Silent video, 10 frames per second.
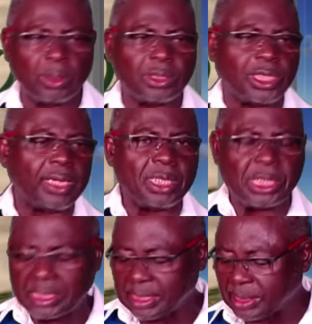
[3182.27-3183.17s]

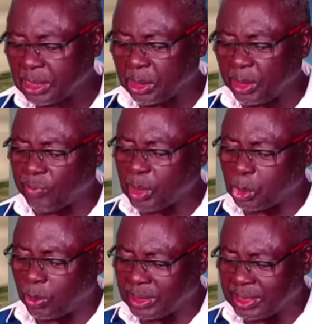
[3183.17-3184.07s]
Genesis 33 verse
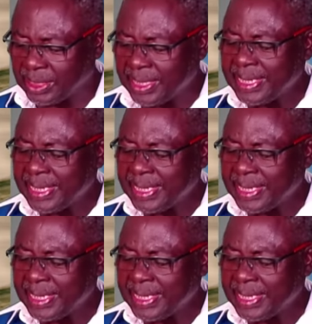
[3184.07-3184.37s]
20.